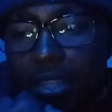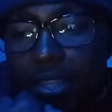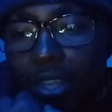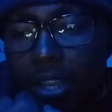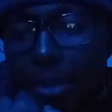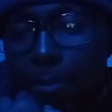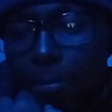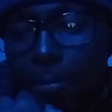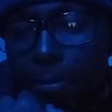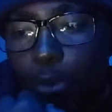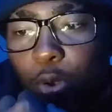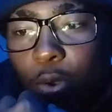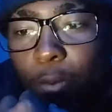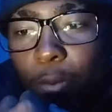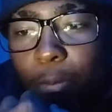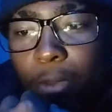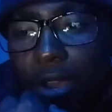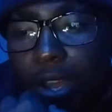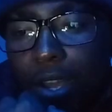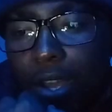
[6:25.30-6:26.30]

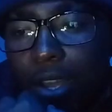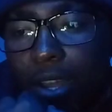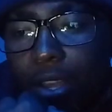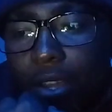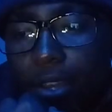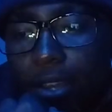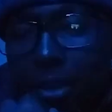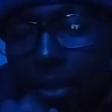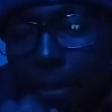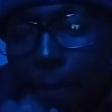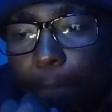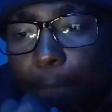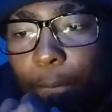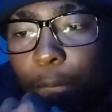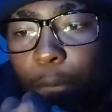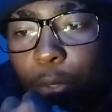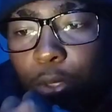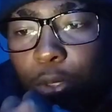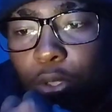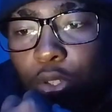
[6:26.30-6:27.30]
Pilombaga
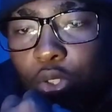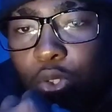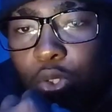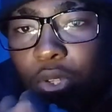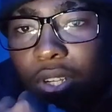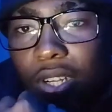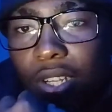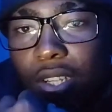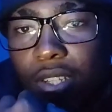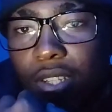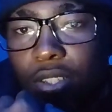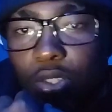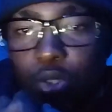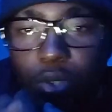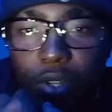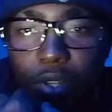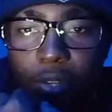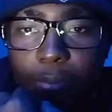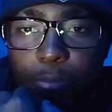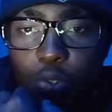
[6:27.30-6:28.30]
during
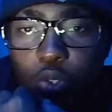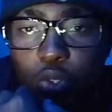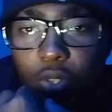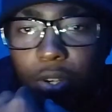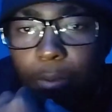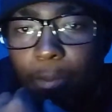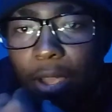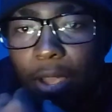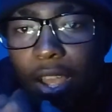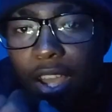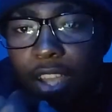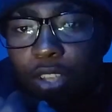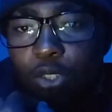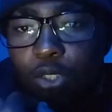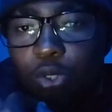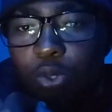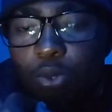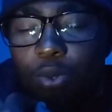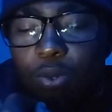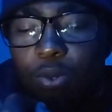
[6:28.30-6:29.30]
my high
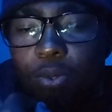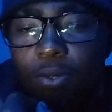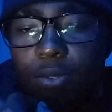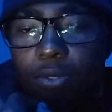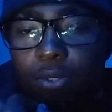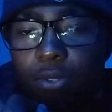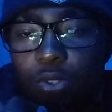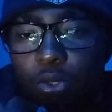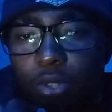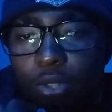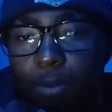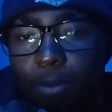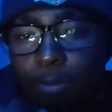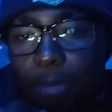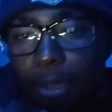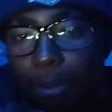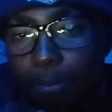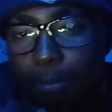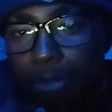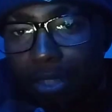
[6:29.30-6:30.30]
school, during
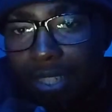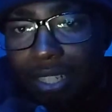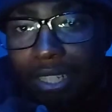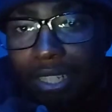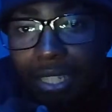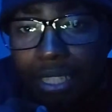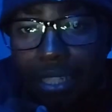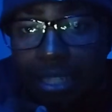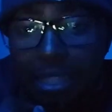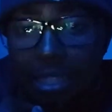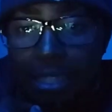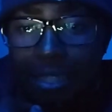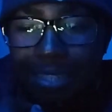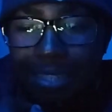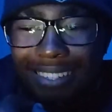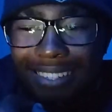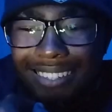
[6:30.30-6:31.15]
my matric.